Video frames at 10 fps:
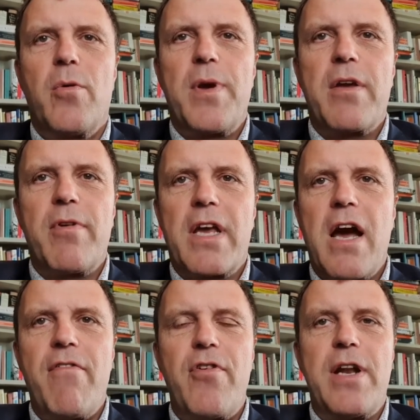we can
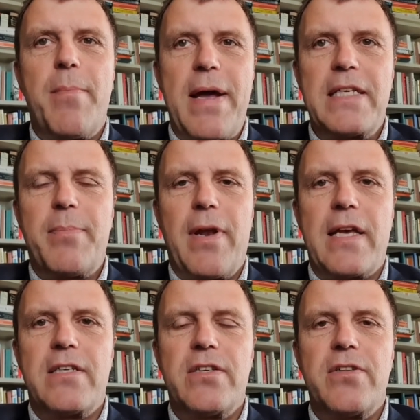recover in a better
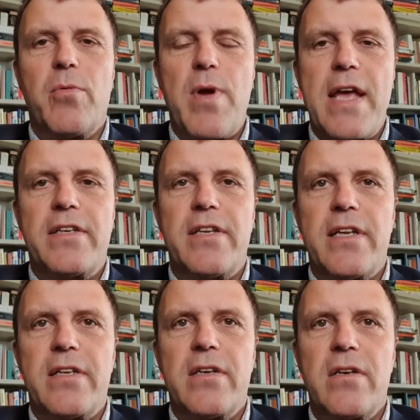place than we entered
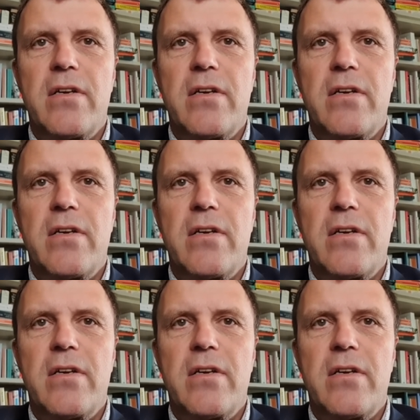it.